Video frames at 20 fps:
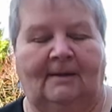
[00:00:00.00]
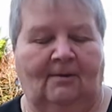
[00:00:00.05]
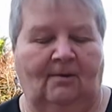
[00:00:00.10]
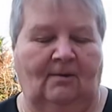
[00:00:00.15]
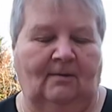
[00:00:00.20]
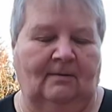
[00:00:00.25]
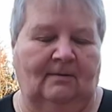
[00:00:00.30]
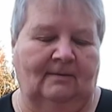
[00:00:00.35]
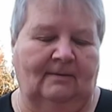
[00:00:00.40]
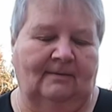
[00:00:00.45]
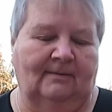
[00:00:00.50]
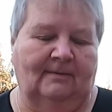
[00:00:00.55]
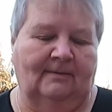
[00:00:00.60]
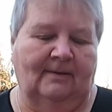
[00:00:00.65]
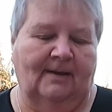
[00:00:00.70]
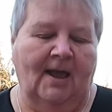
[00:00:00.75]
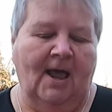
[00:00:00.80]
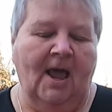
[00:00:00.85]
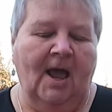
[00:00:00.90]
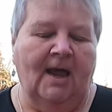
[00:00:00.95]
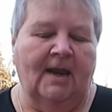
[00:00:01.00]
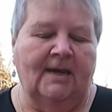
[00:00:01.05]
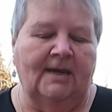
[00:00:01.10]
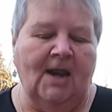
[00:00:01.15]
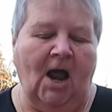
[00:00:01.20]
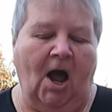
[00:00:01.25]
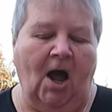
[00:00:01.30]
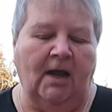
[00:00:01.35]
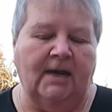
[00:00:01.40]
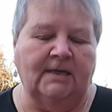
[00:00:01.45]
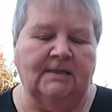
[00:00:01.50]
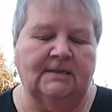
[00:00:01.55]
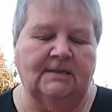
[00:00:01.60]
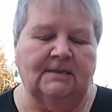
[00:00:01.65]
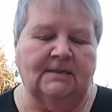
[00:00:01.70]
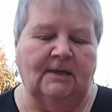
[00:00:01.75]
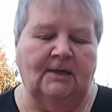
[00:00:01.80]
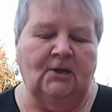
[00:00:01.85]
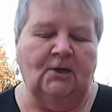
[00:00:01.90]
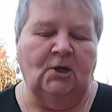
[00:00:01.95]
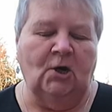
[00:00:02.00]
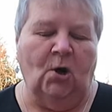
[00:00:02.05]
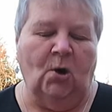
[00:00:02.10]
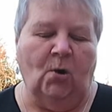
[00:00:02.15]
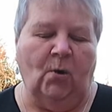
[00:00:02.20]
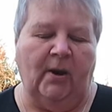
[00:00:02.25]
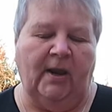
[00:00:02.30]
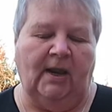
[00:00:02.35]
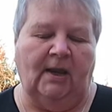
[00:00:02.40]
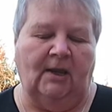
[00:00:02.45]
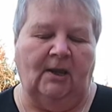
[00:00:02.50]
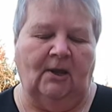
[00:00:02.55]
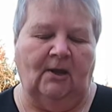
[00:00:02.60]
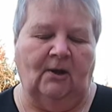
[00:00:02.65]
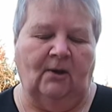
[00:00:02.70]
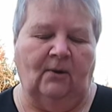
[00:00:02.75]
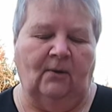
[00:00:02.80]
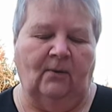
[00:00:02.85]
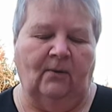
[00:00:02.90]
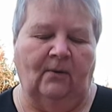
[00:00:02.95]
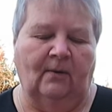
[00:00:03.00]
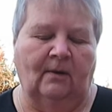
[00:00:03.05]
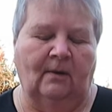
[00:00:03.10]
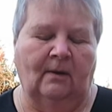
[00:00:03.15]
Oh, nice knowing you.